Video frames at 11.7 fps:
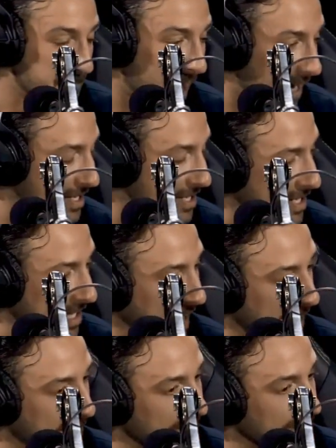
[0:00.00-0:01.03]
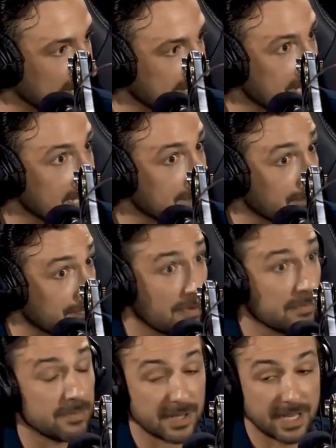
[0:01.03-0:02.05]
But this is
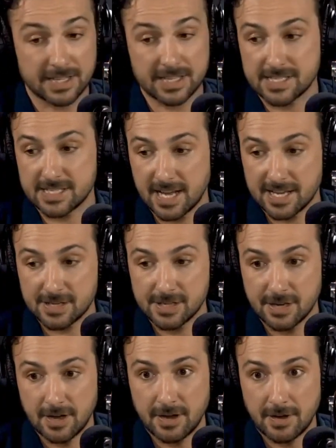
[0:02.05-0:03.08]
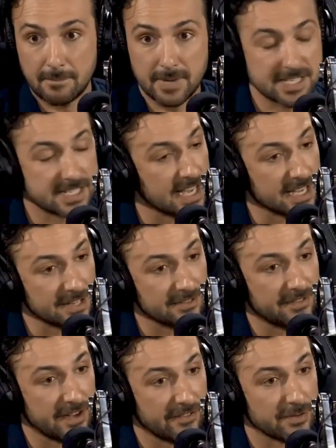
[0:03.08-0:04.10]
probably, at this stage, my
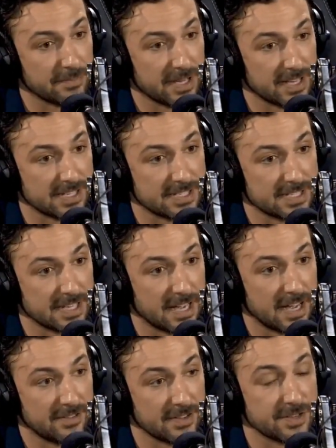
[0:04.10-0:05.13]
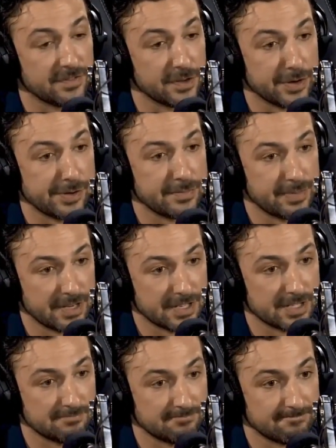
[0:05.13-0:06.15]
second favourite place I've interviewed you in
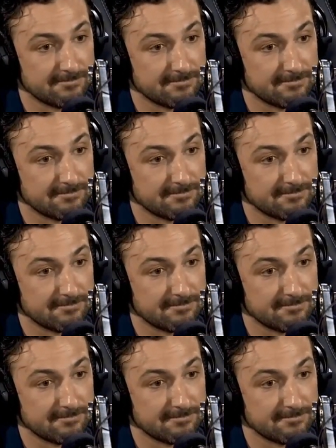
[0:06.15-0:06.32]
person.